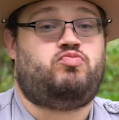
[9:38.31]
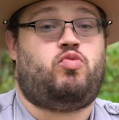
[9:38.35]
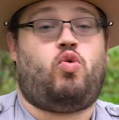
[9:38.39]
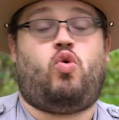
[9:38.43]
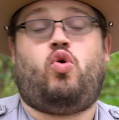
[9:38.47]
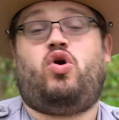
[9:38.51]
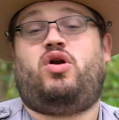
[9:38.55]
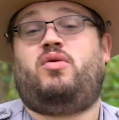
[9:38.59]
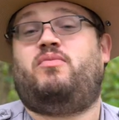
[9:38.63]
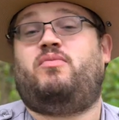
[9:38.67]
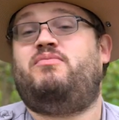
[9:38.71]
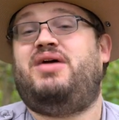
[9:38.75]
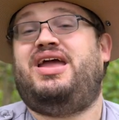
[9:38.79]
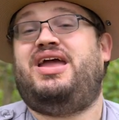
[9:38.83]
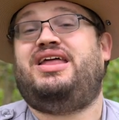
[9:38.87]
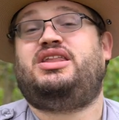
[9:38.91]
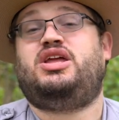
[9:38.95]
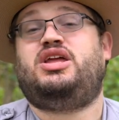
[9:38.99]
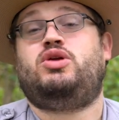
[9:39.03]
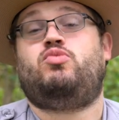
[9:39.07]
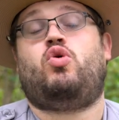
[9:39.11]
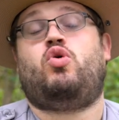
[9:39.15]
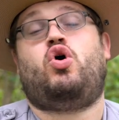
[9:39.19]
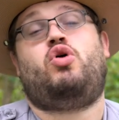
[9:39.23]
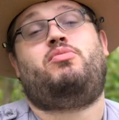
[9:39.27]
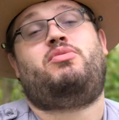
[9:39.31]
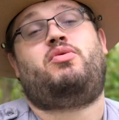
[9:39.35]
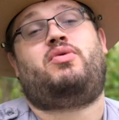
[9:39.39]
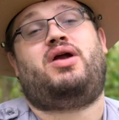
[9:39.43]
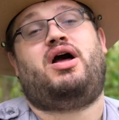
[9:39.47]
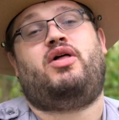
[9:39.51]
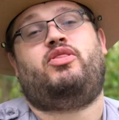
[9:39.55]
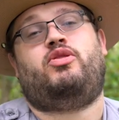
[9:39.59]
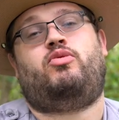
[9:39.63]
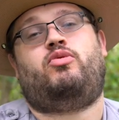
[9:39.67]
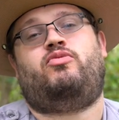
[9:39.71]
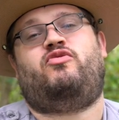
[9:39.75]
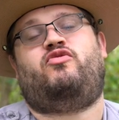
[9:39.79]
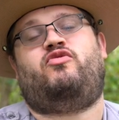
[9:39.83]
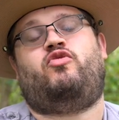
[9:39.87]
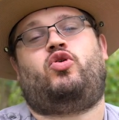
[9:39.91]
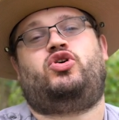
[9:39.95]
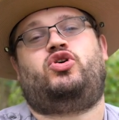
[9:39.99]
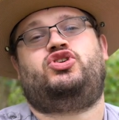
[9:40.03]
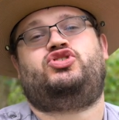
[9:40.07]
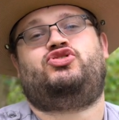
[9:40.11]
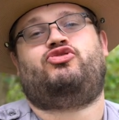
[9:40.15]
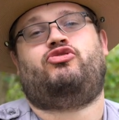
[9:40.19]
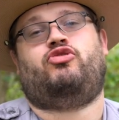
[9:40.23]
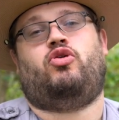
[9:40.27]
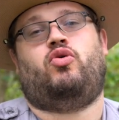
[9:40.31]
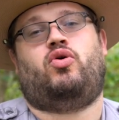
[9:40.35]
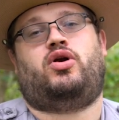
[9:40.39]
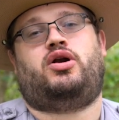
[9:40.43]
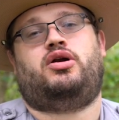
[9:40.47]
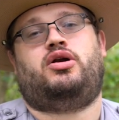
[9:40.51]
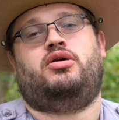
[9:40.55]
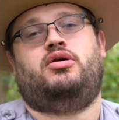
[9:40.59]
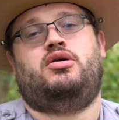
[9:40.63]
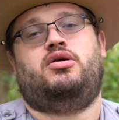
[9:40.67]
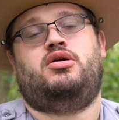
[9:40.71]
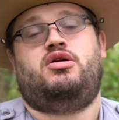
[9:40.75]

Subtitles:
or mainly roam around the forest floor.